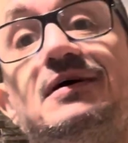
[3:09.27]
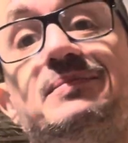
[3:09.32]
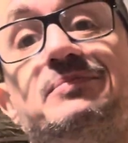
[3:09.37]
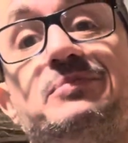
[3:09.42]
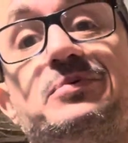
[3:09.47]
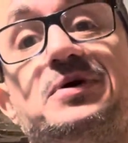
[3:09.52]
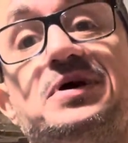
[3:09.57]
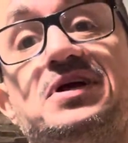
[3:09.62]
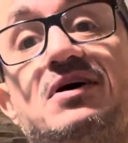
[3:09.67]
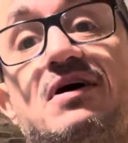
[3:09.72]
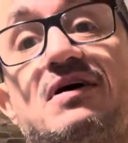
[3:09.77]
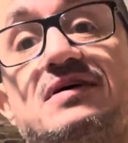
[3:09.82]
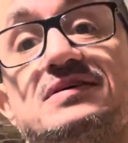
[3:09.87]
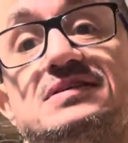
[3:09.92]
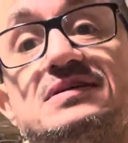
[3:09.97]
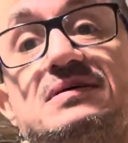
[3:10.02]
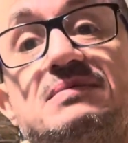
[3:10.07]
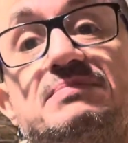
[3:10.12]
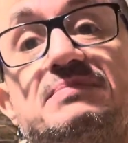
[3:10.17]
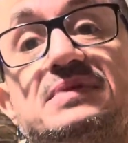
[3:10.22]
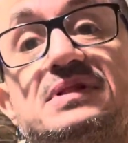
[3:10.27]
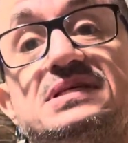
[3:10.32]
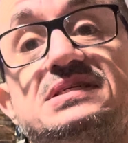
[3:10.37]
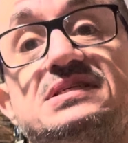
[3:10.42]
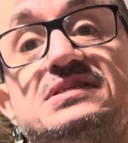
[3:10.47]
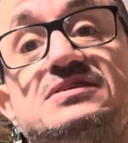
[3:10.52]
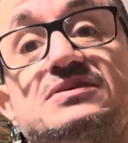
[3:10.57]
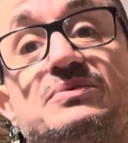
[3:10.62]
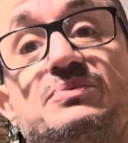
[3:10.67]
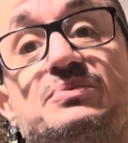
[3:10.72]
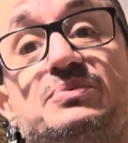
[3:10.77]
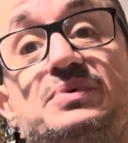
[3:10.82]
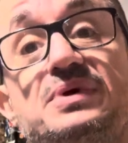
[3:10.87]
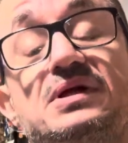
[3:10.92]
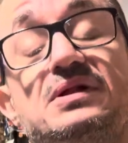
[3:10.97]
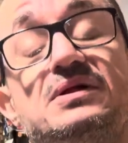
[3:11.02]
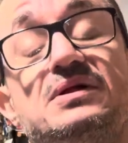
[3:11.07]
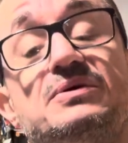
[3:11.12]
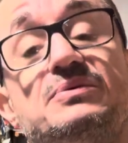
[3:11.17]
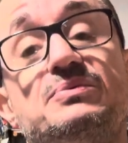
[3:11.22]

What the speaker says: Pretty awesome. This is a really,